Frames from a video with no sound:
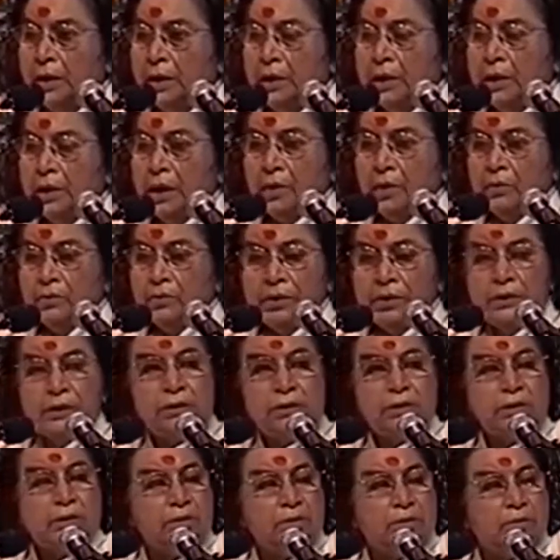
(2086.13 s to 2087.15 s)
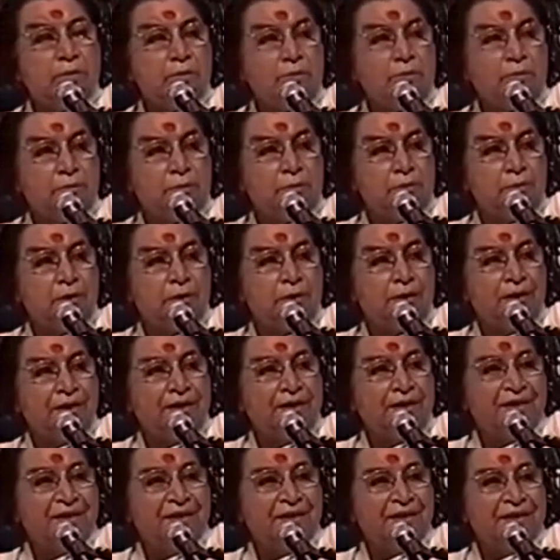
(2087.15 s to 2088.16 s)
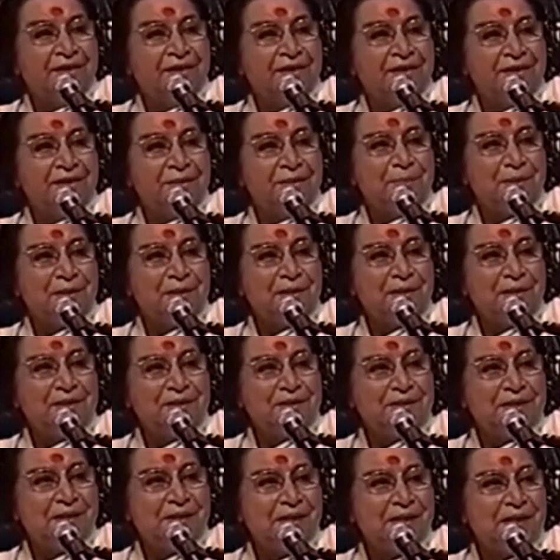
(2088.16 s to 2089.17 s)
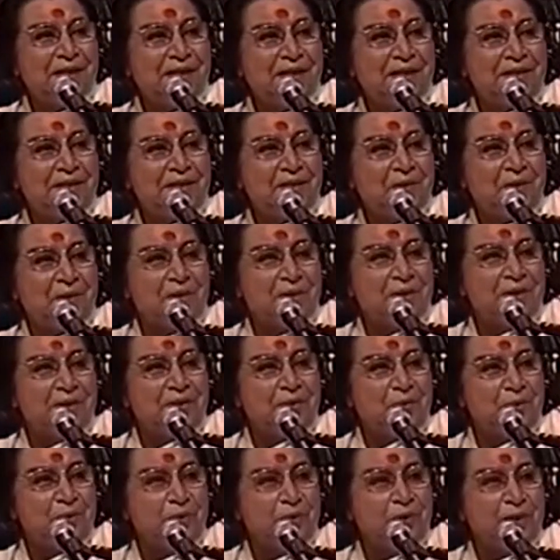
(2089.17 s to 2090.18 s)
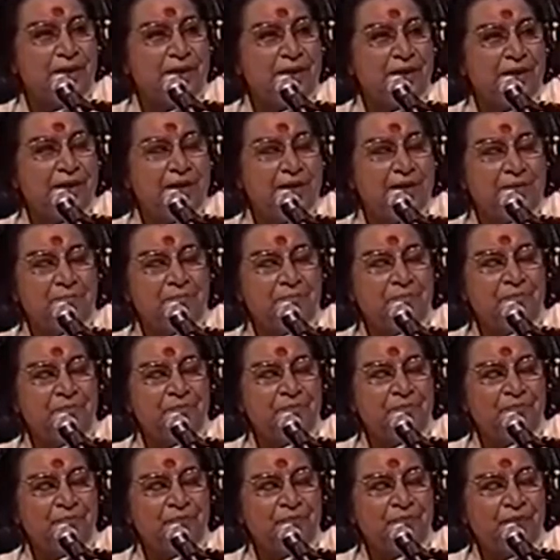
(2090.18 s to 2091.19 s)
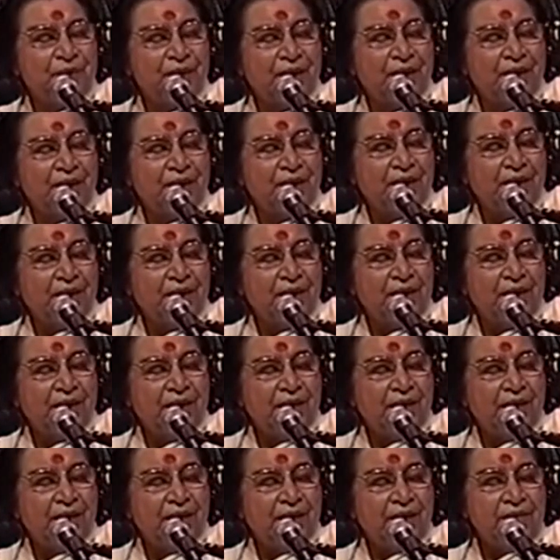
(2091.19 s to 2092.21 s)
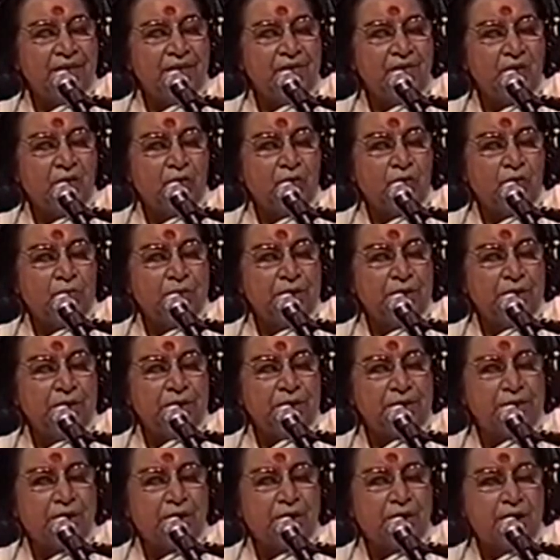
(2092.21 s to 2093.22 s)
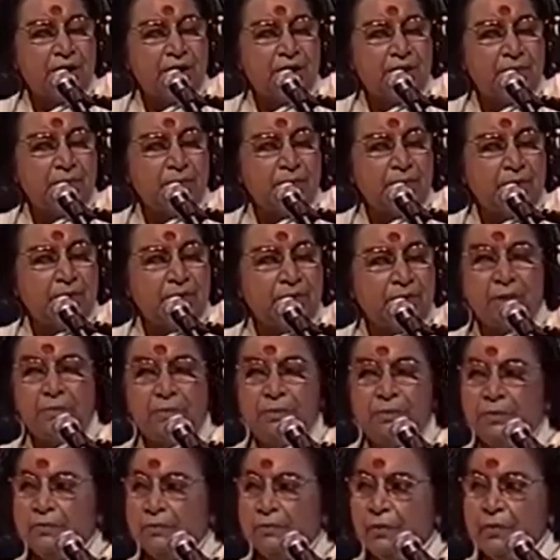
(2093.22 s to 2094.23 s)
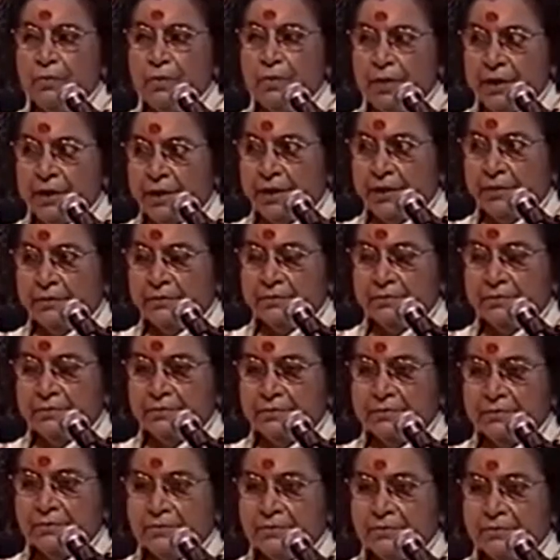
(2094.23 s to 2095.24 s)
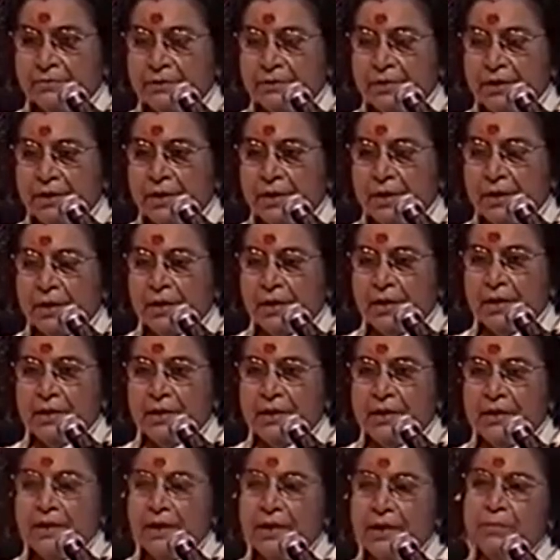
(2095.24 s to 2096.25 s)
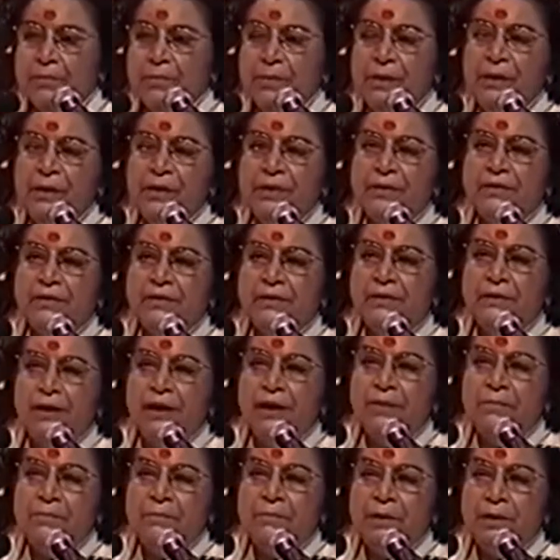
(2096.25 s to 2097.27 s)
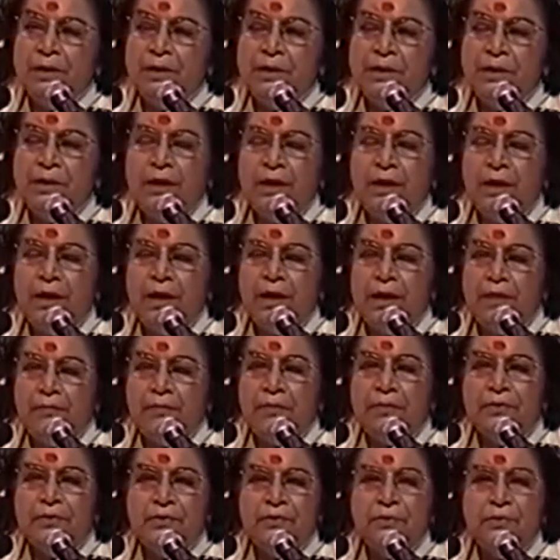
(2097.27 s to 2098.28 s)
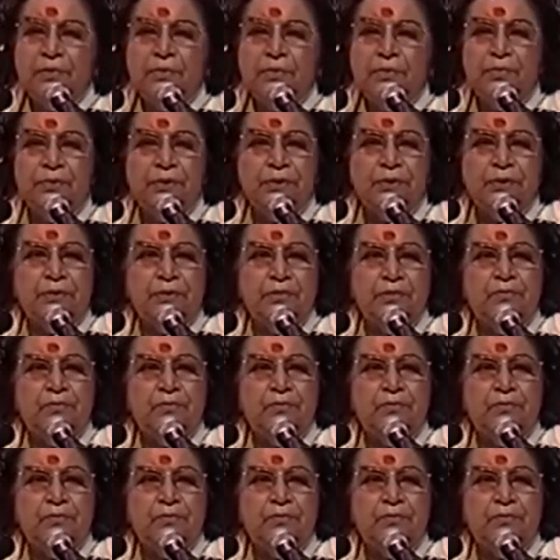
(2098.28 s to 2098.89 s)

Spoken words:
Now this special thing as called as Kundalini is not to be discarded because coming from India. It has been described in every scripture.